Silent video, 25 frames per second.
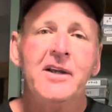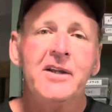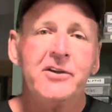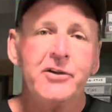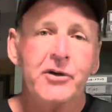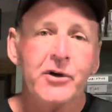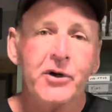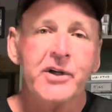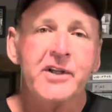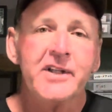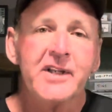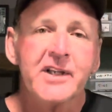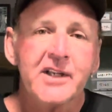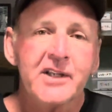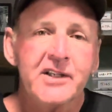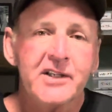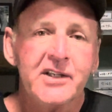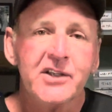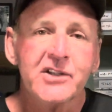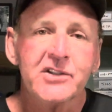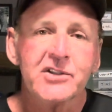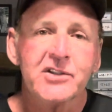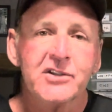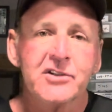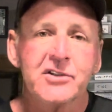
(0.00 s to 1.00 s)
during the
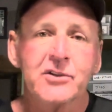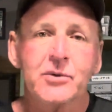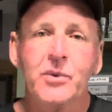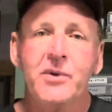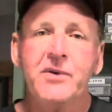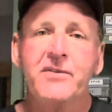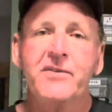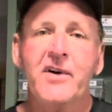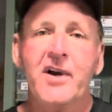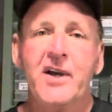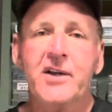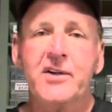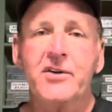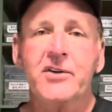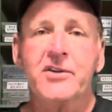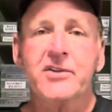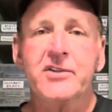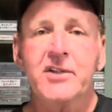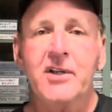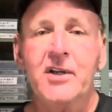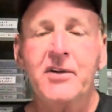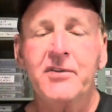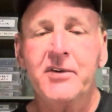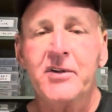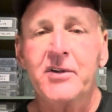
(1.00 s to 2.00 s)
conditions that we find
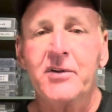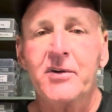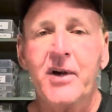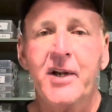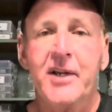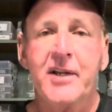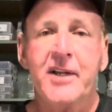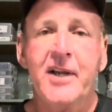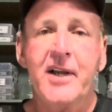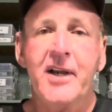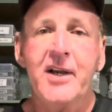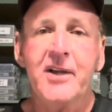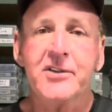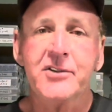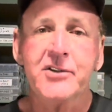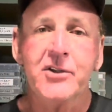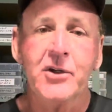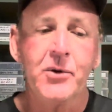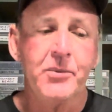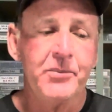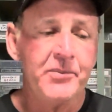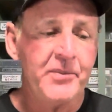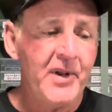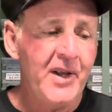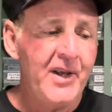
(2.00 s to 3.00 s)
ourselves in right now.
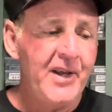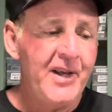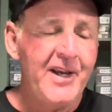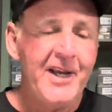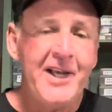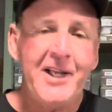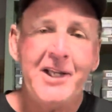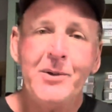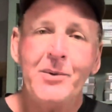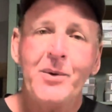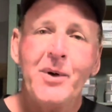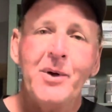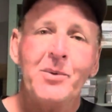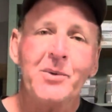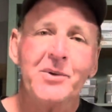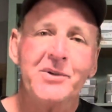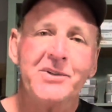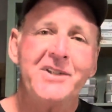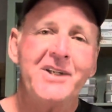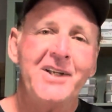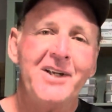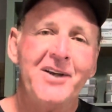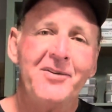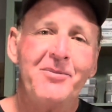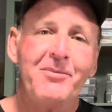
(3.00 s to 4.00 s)
So anyway, we'll
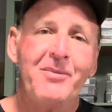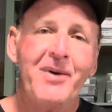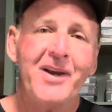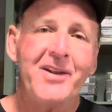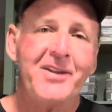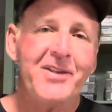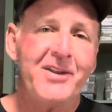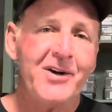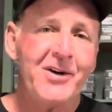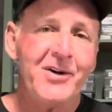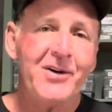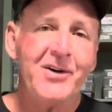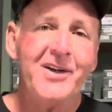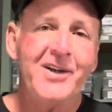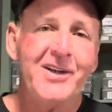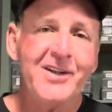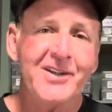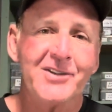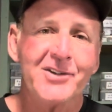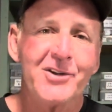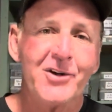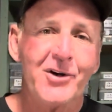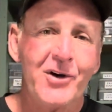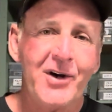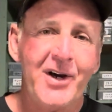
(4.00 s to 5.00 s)
see if my theory
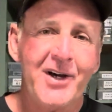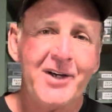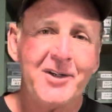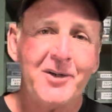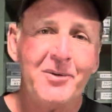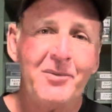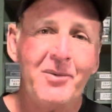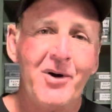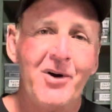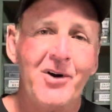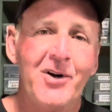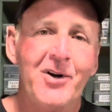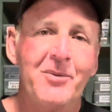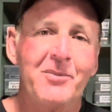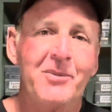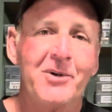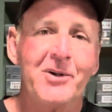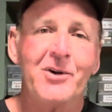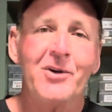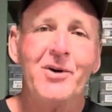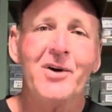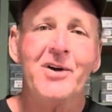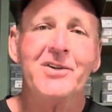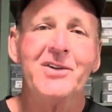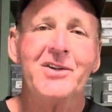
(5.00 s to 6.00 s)
is correct tomorrow. I'm gonna
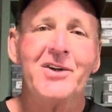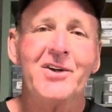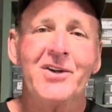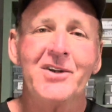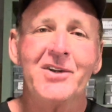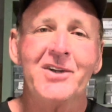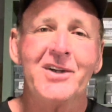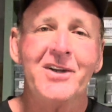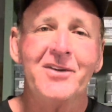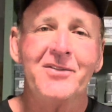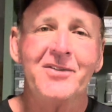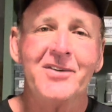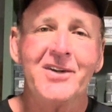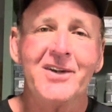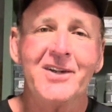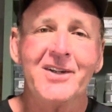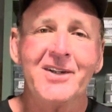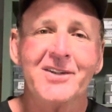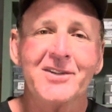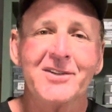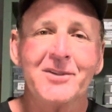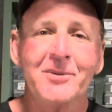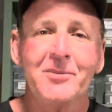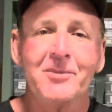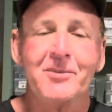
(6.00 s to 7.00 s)
go out there and give
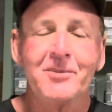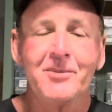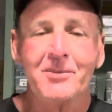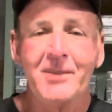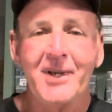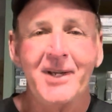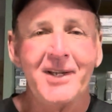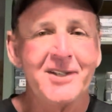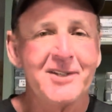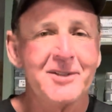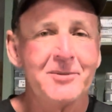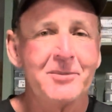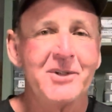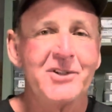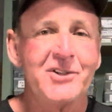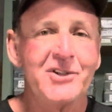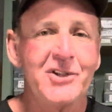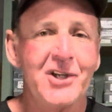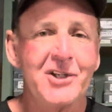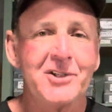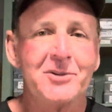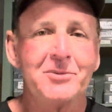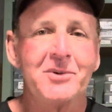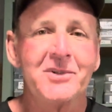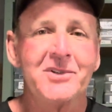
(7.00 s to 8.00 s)
it make some
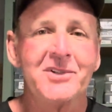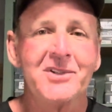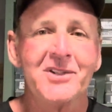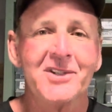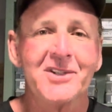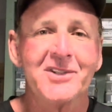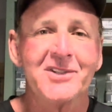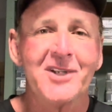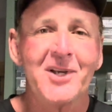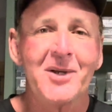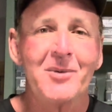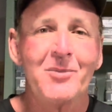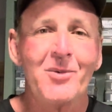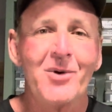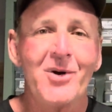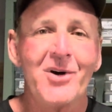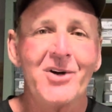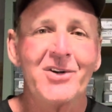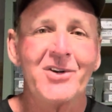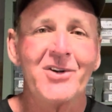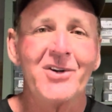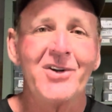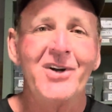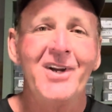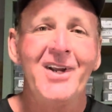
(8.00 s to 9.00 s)
adjustments in the same
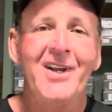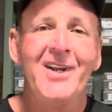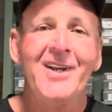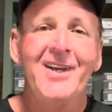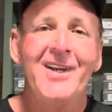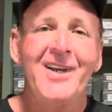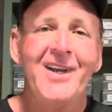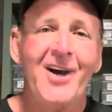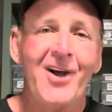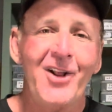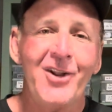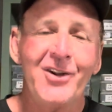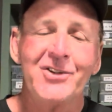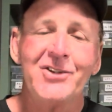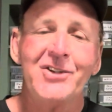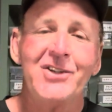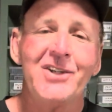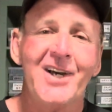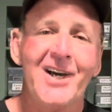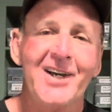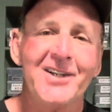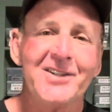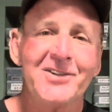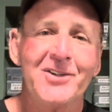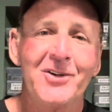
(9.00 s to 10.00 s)
water. I'll let you
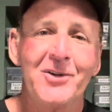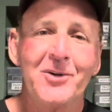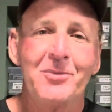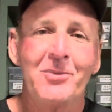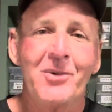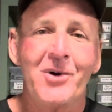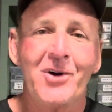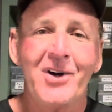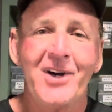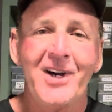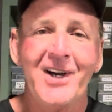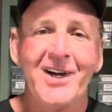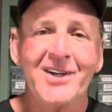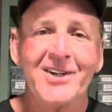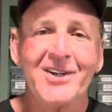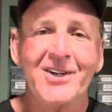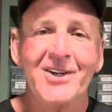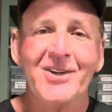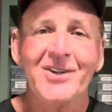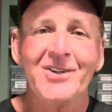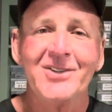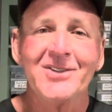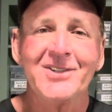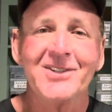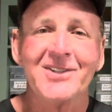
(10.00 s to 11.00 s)
guys know tomorrow how it
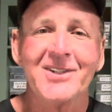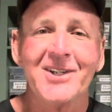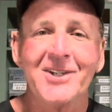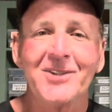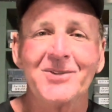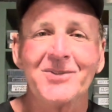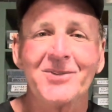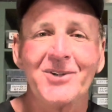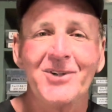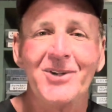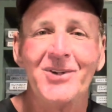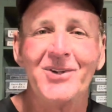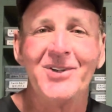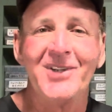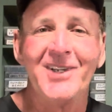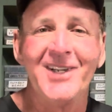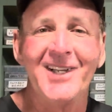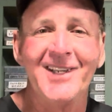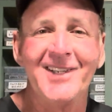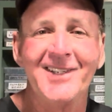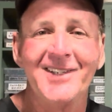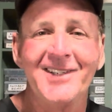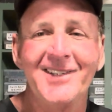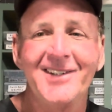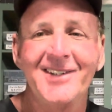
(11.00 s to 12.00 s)
goes, and thanks for tuning
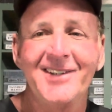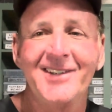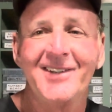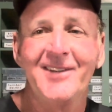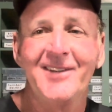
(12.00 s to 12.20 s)
in.